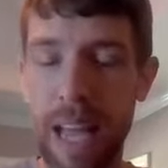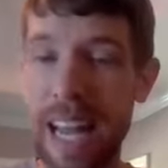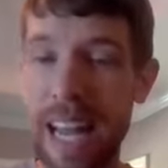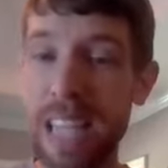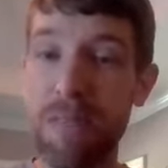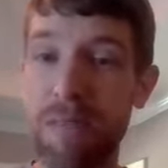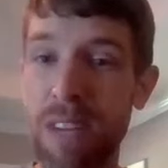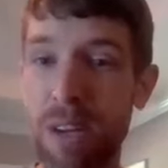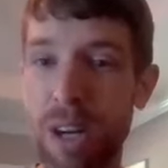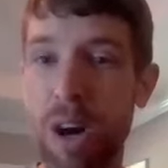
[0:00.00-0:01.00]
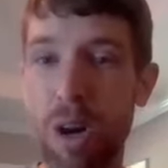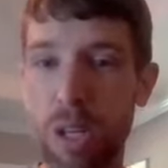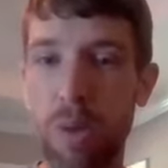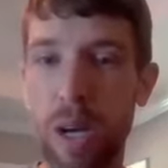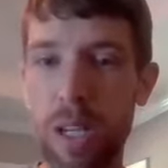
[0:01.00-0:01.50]
And that's a very
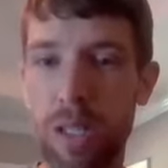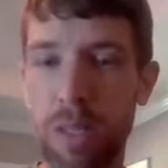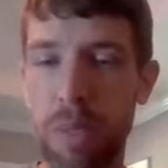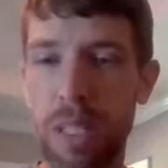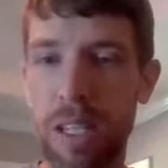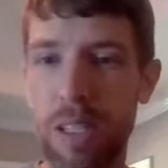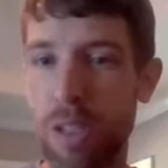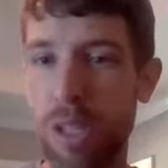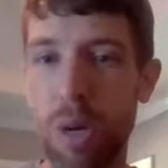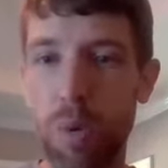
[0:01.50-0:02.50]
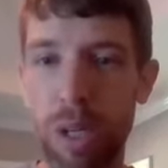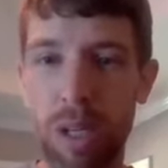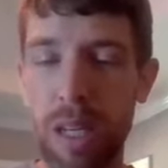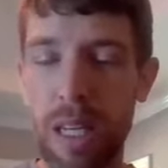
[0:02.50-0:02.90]
hard question because there's no real